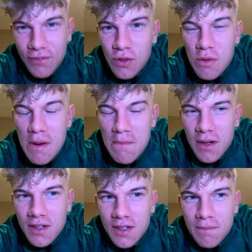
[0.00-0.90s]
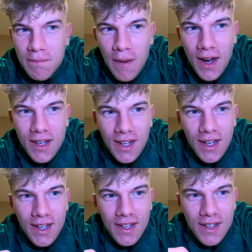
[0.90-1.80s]
If you remember back
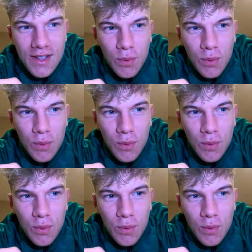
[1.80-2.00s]
in